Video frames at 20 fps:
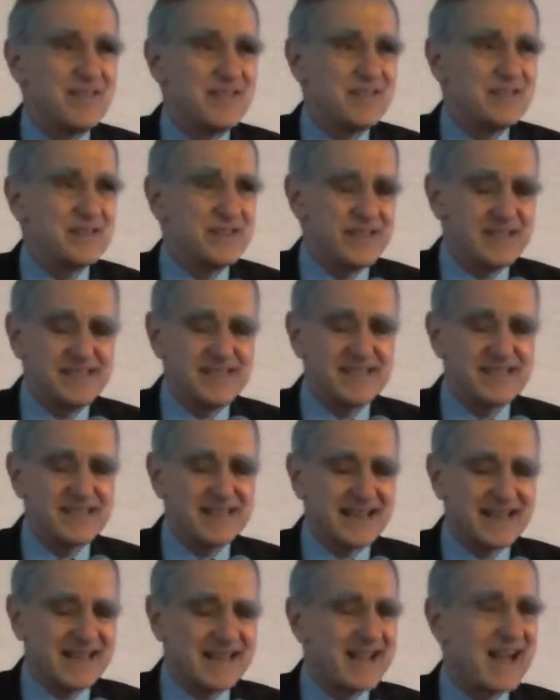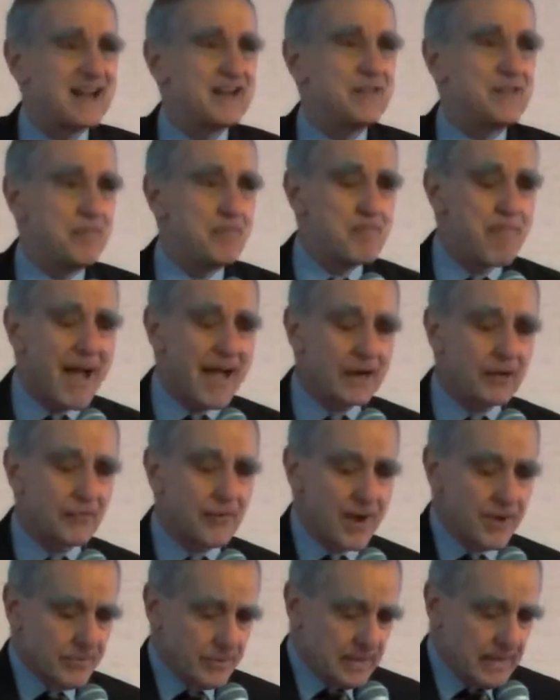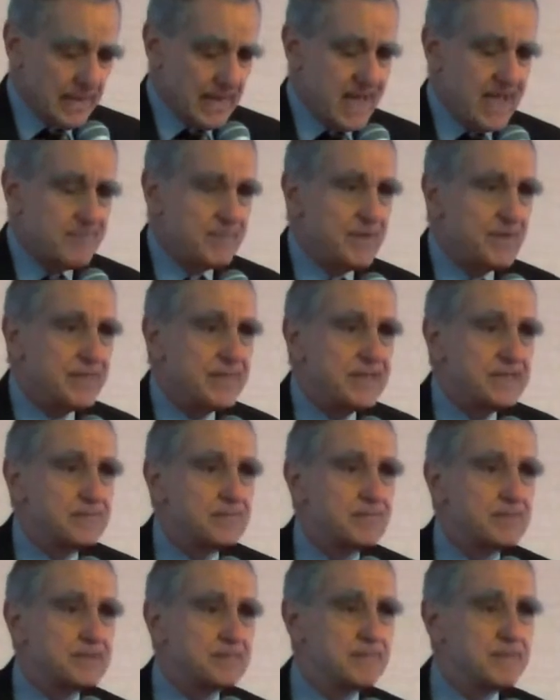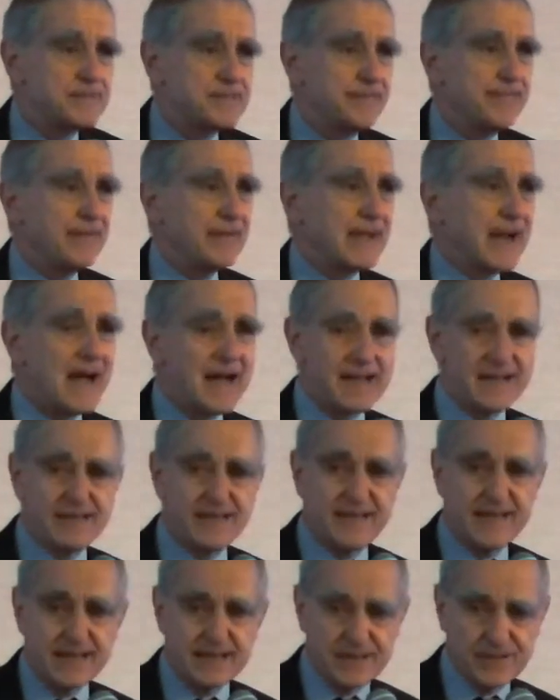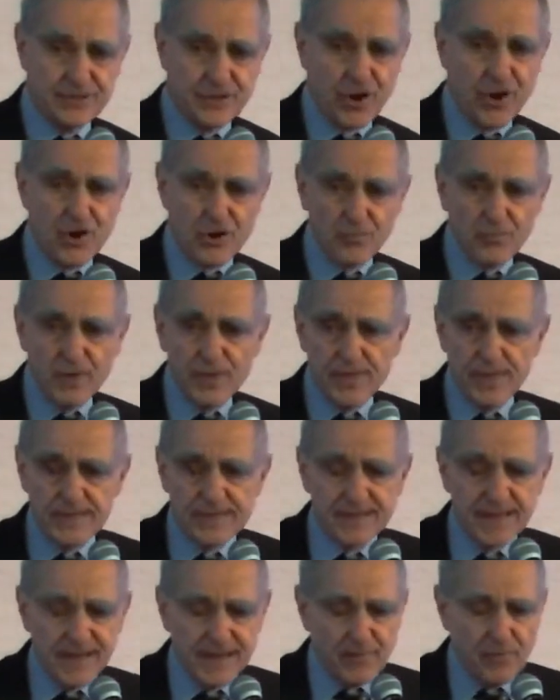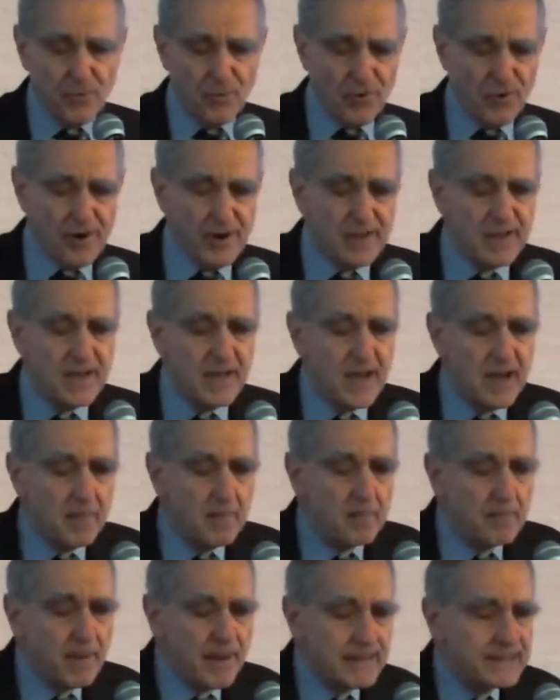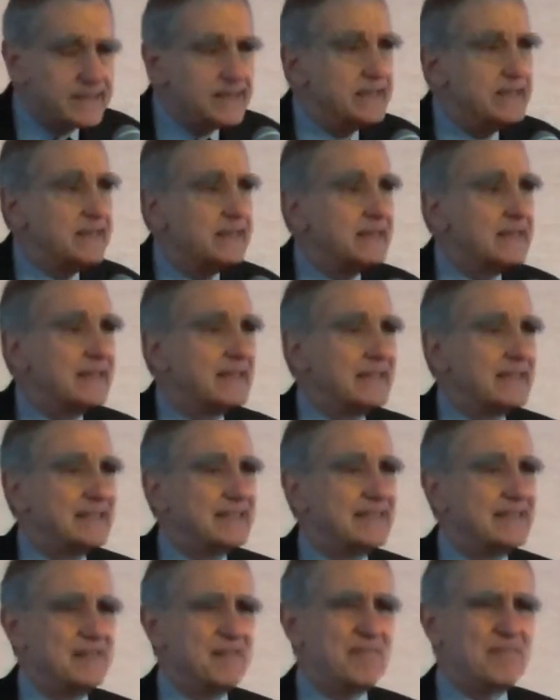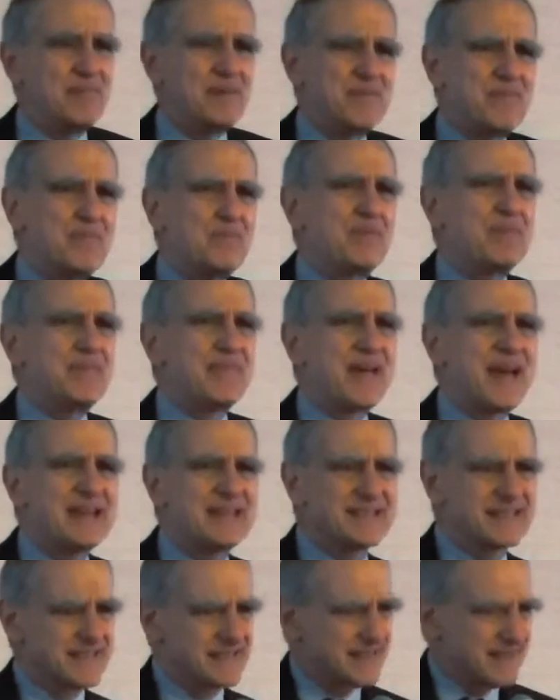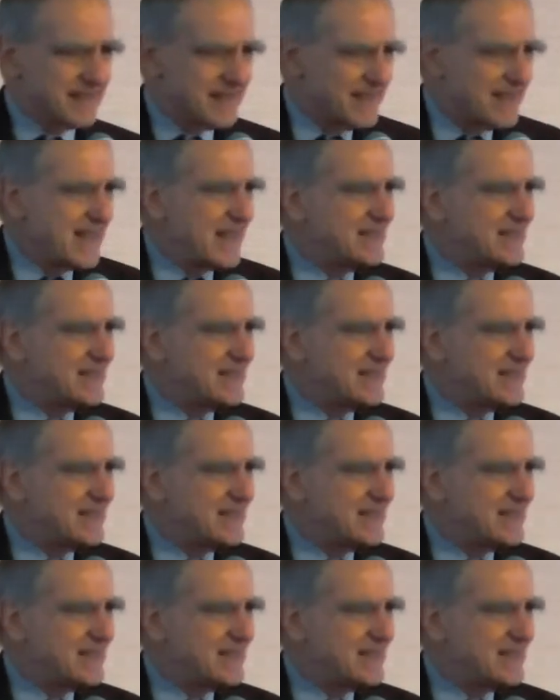This is kind of the background climate. These specific ideas aren't with us anymore, but that's